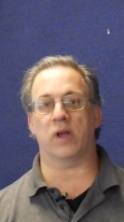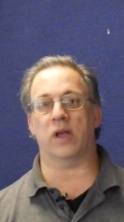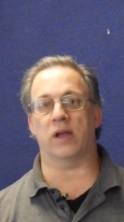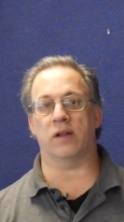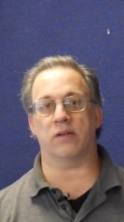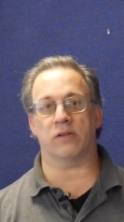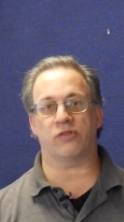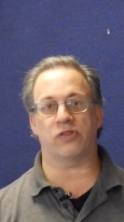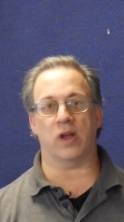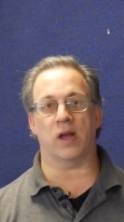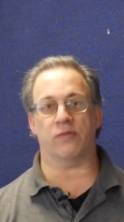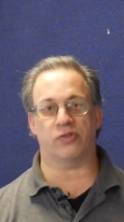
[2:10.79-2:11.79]
and
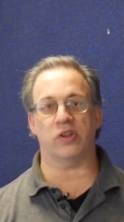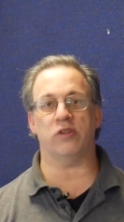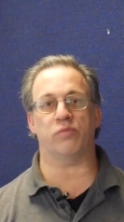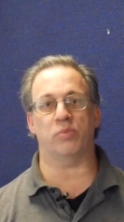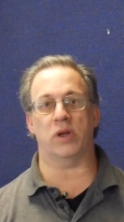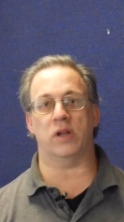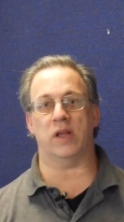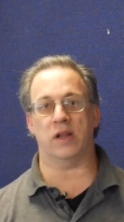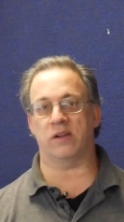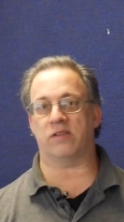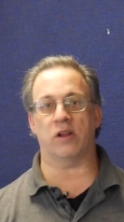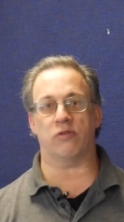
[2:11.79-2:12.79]
have since been and
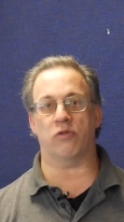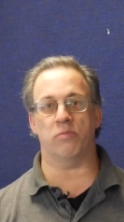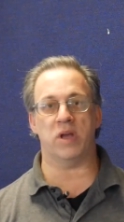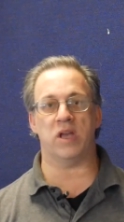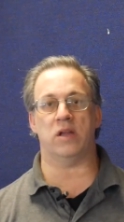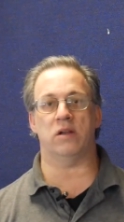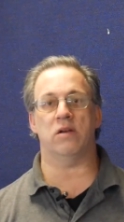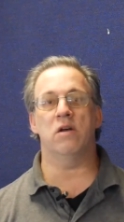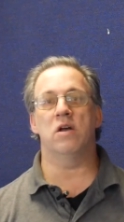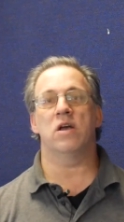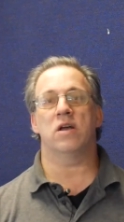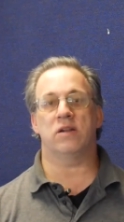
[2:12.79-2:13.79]
intend to remain
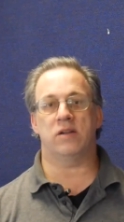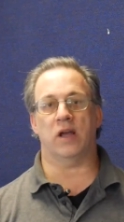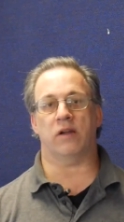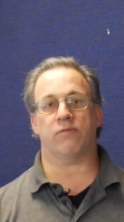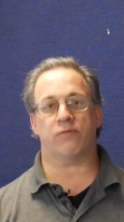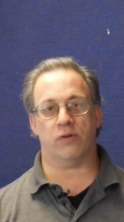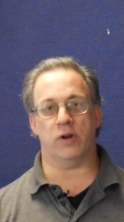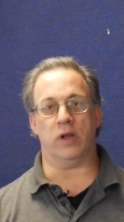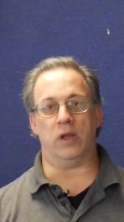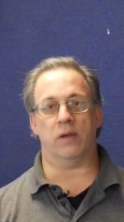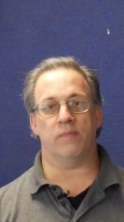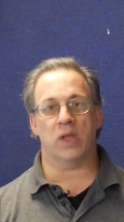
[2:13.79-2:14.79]

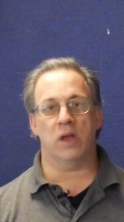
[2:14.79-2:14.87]
debt-free.